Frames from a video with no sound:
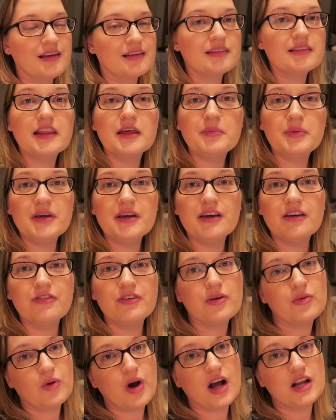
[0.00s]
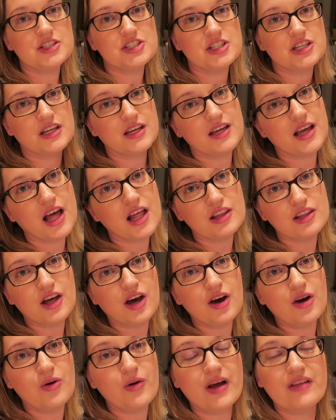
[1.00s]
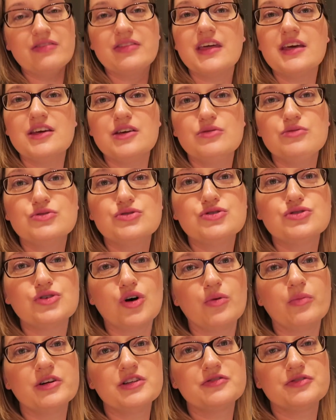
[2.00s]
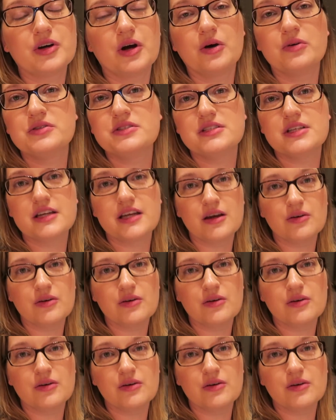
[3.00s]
Libby, if you're watching, hello, and thank you so much for hosting.